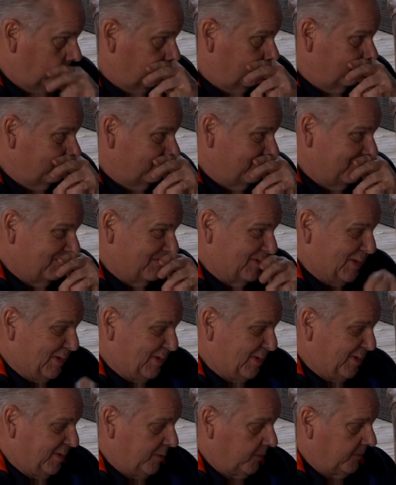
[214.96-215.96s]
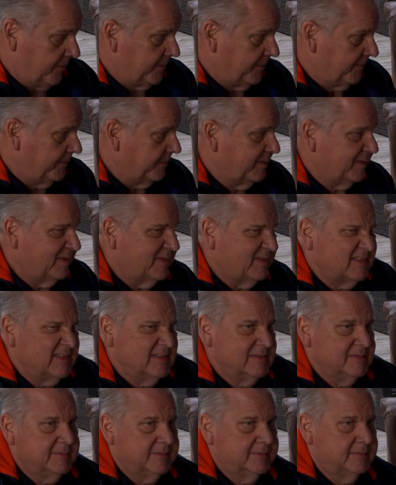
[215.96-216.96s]
thank you for that
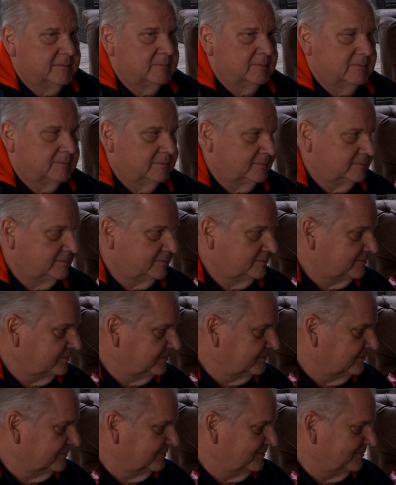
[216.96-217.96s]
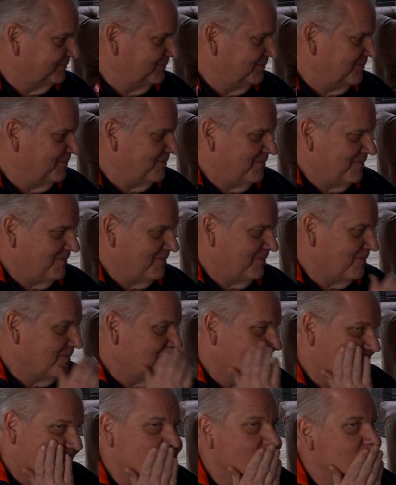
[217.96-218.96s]
leadership. Hopefully
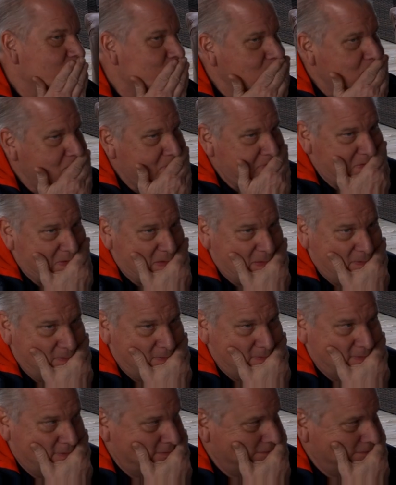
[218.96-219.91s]
people will take that example